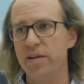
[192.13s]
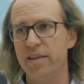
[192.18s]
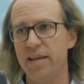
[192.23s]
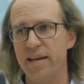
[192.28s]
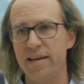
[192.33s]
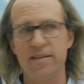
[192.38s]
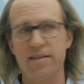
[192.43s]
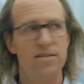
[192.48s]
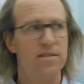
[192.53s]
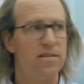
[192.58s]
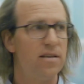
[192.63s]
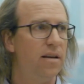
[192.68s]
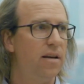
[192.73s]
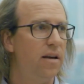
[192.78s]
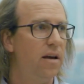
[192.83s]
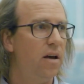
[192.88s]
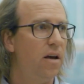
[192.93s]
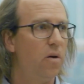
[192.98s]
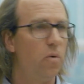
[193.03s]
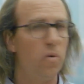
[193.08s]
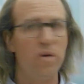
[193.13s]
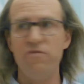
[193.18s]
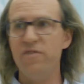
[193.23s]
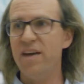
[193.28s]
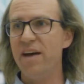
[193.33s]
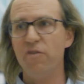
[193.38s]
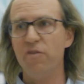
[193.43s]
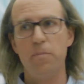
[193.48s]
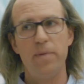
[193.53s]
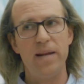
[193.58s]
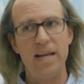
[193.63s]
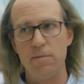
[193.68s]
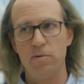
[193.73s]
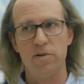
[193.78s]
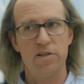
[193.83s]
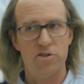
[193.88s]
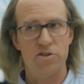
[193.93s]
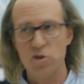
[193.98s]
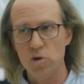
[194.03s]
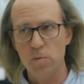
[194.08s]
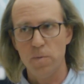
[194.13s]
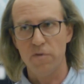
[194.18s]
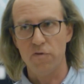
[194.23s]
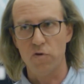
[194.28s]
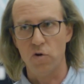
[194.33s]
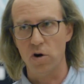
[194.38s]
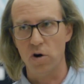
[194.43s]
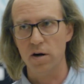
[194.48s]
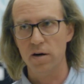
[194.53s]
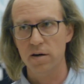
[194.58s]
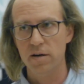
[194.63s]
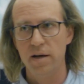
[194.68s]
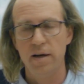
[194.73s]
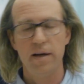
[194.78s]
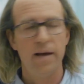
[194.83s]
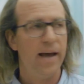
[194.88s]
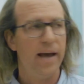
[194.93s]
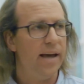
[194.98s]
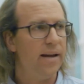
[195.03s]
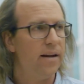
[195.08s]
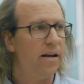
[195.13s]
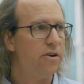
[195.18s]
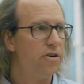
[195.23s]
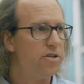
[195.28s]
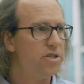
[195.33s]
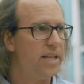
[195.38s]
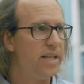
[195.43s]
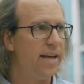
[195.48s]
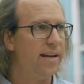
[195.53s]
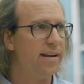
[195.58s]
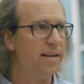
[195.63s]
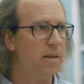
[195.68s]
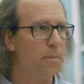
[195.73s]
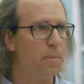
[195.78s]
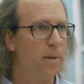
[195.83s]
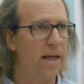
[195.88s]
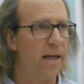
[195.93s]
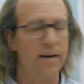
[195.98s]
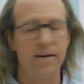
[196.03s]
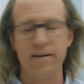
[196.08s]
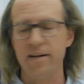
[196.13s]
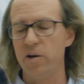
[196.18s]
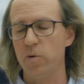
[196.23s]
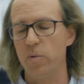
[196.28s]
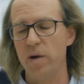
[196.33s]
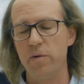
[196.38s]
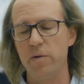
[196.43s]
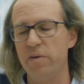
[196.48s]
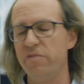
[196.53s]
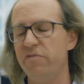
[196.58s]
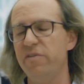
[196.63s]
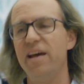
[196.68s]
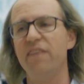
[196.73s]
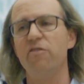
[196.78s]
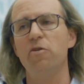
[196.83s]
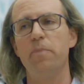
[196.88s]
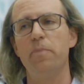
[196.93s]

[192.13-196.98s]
things we've never been able to do before and understanding the planet in a way we've never